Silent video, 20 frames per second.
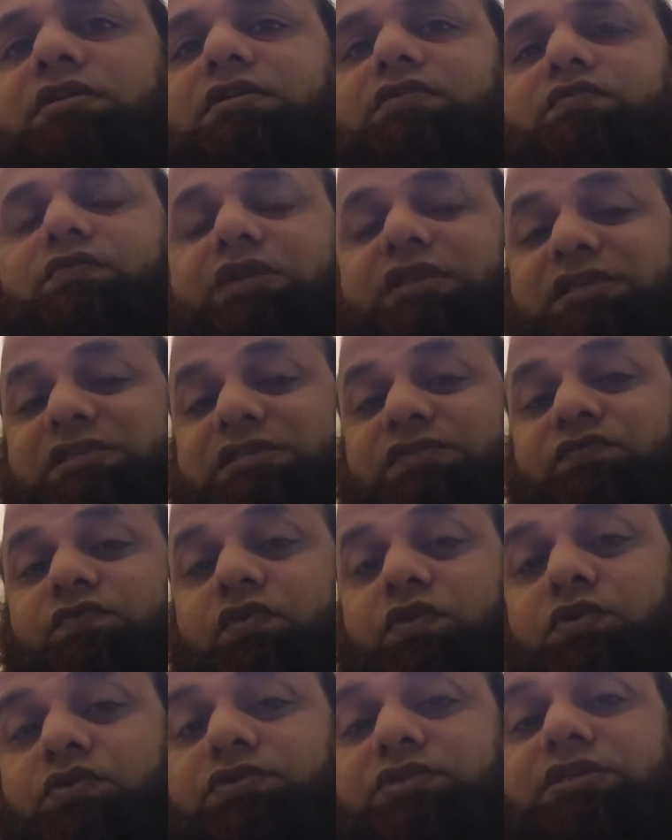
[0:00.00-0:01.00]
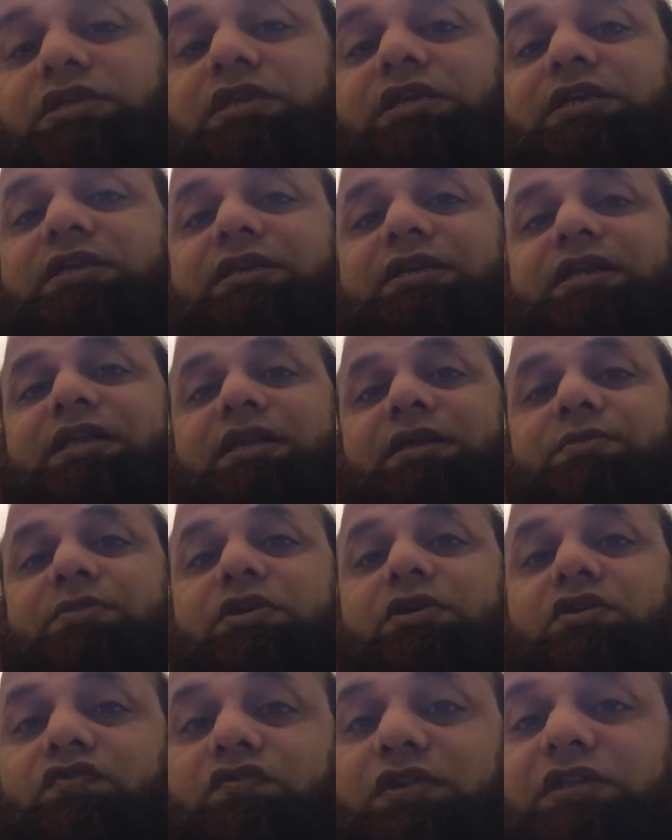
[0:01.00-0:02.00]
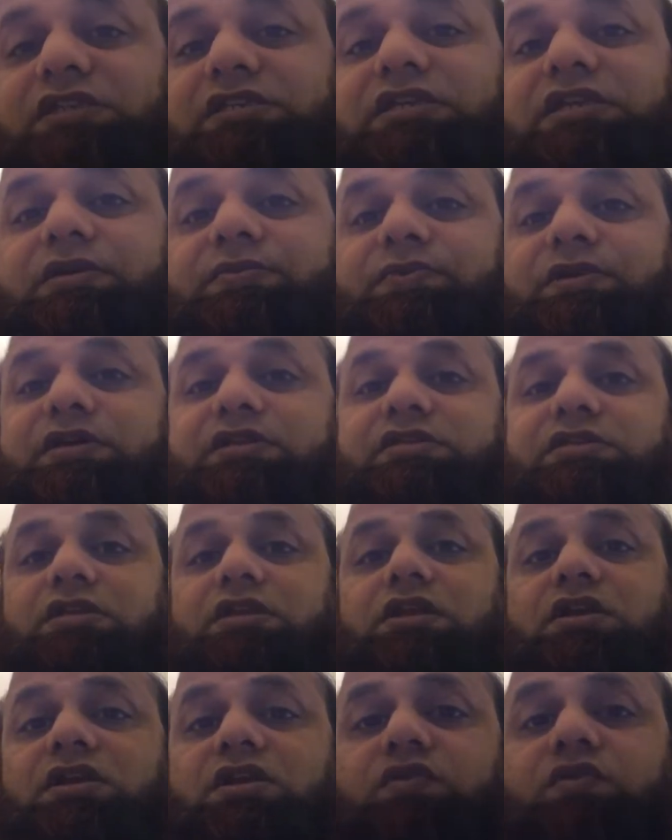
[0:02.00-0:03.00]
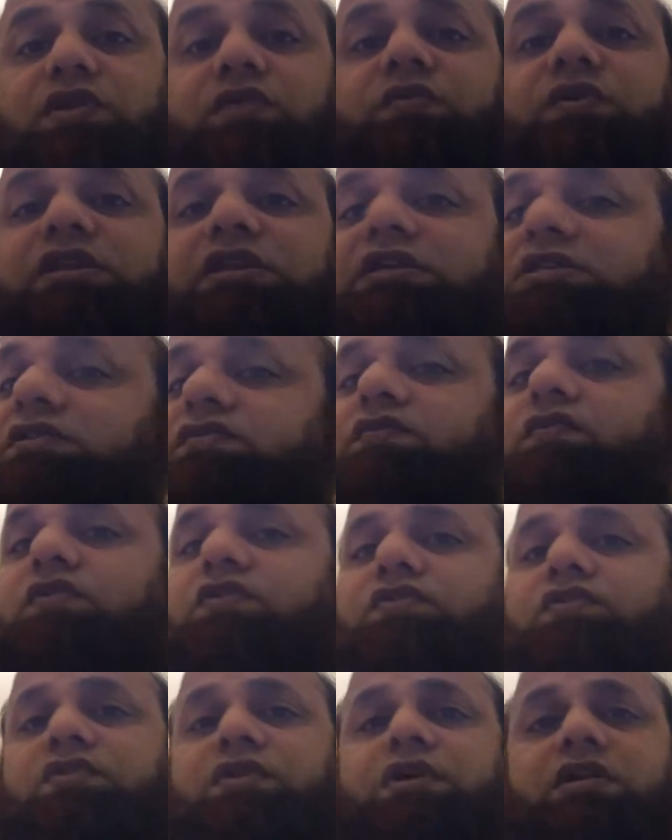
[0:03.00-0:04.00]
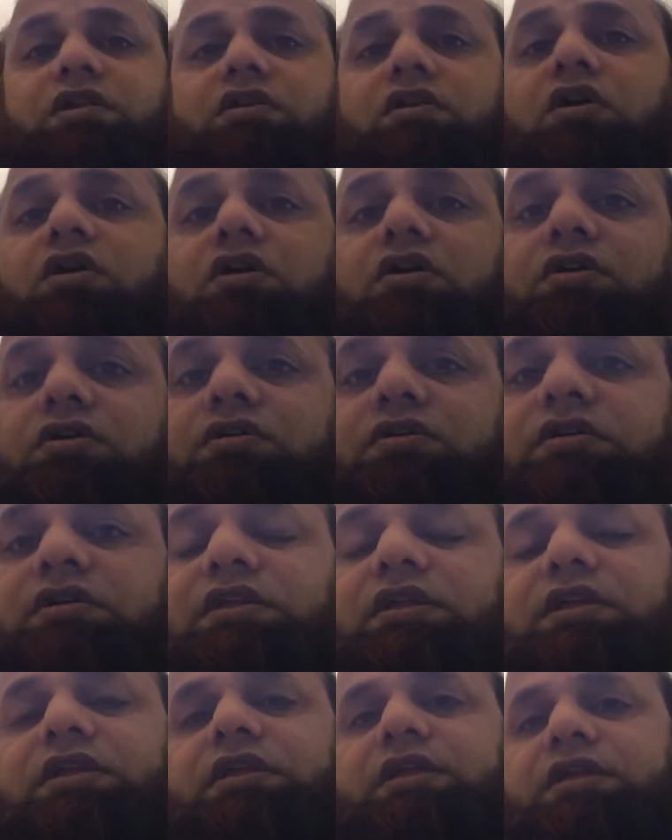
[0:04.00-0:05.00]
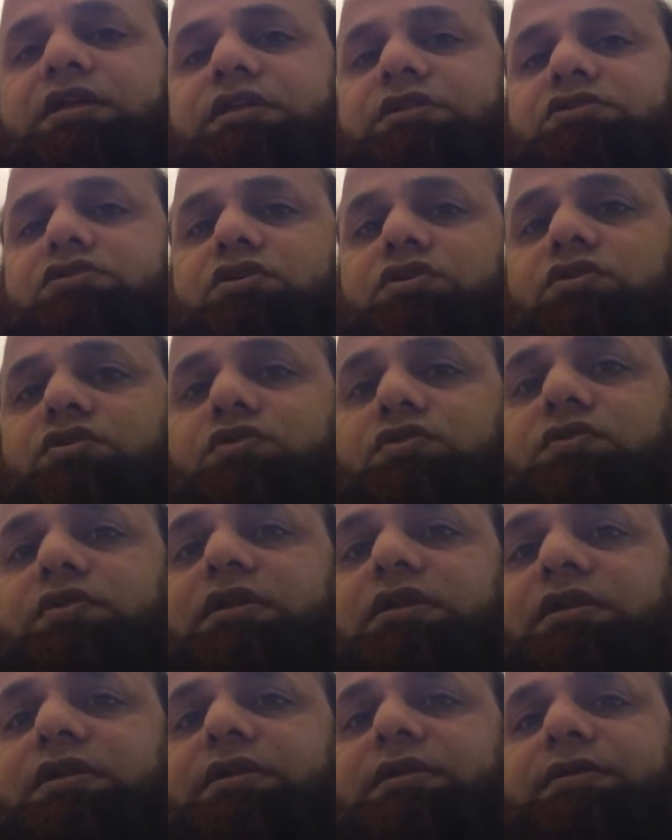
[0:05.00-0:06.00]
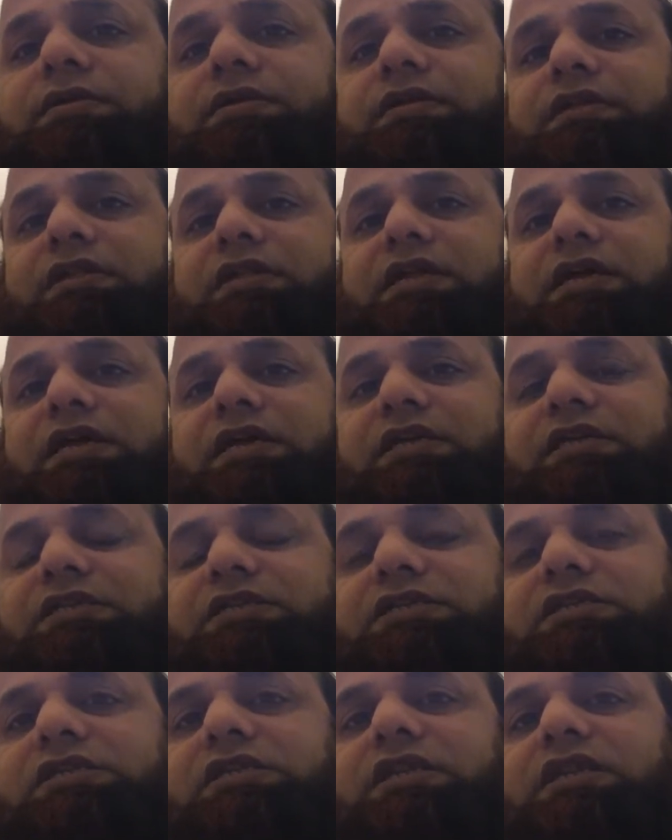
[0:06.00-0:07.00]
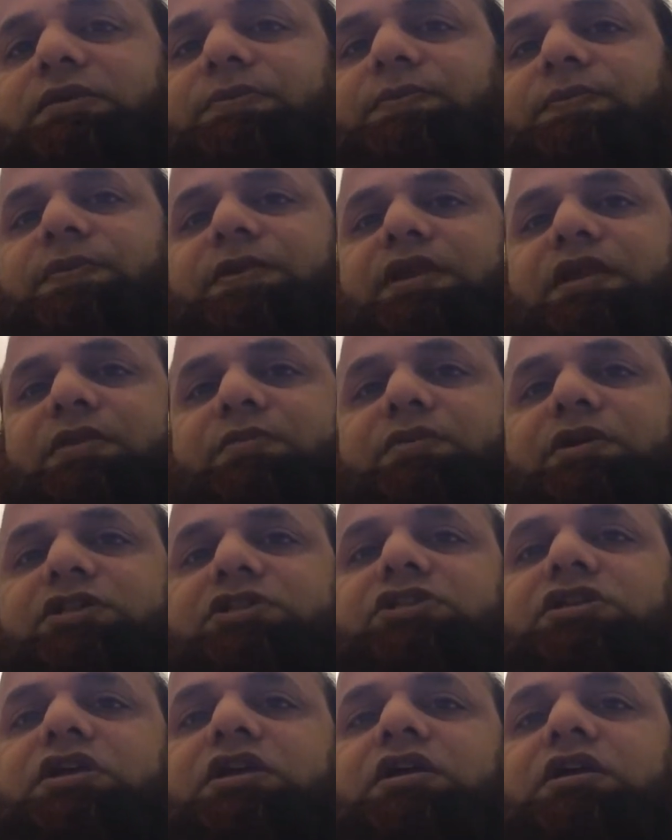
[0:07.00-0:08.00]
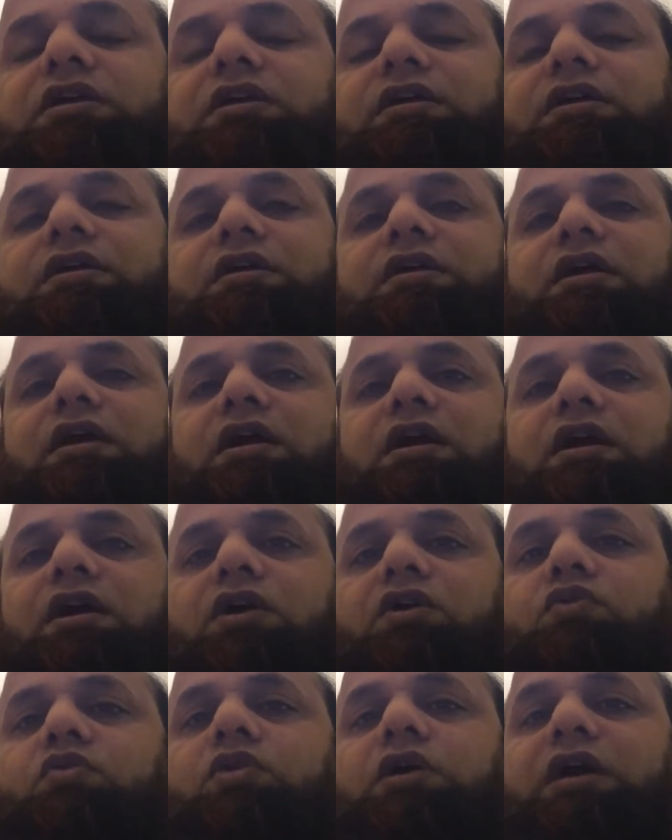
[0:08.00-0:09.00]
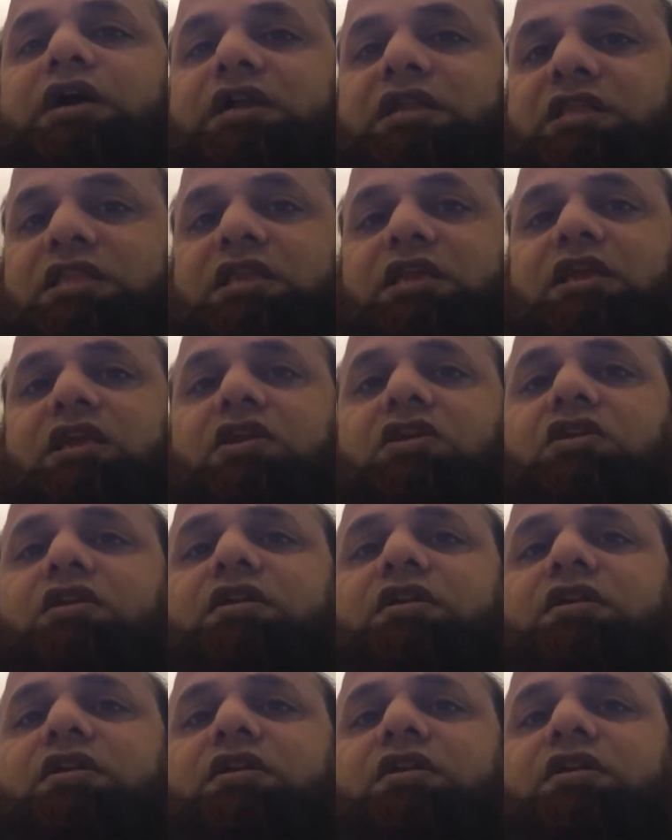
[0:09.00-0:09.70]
when he's 40, but you will see a person growing when he's 4 a lot. So that is pretty much how I think